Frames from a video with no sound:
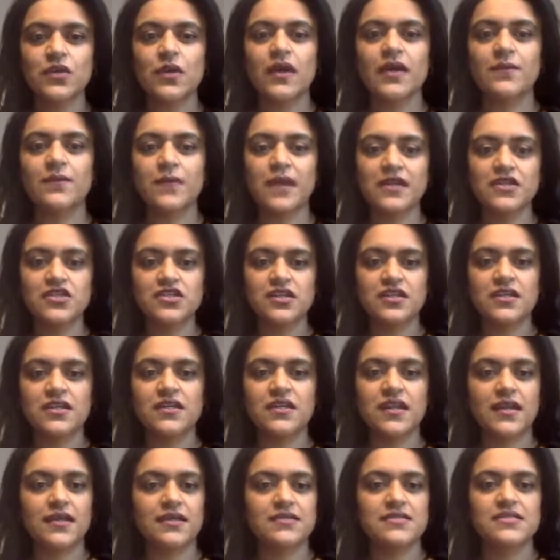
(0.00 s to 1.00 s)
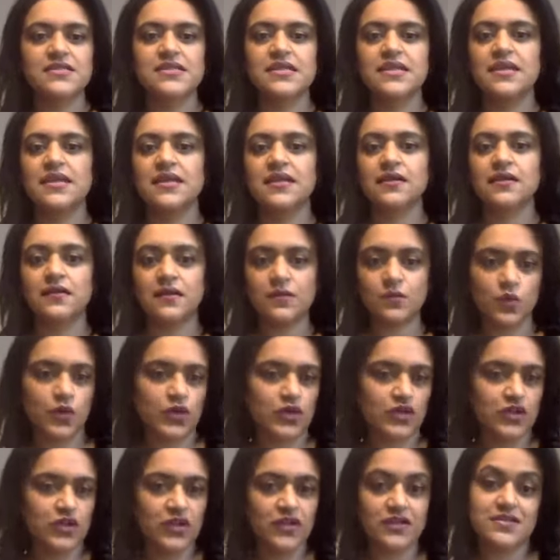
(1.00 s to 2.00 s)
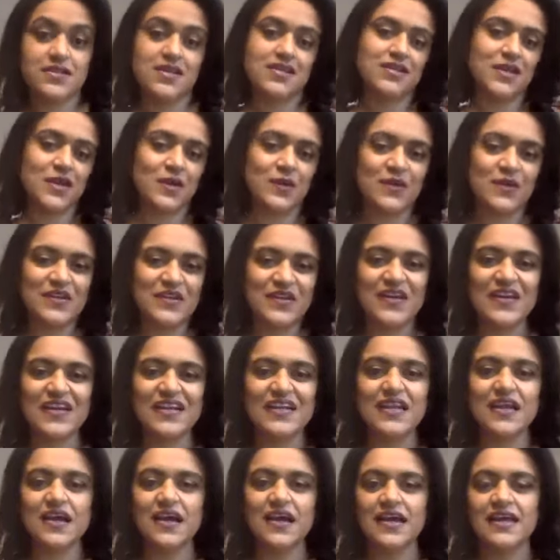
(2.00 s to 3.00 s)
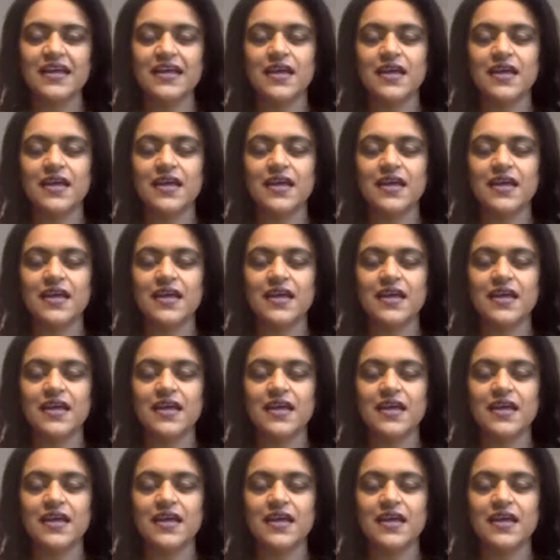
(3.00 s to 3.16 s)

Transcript: I imagine like seeing what you look like. I know what you look like.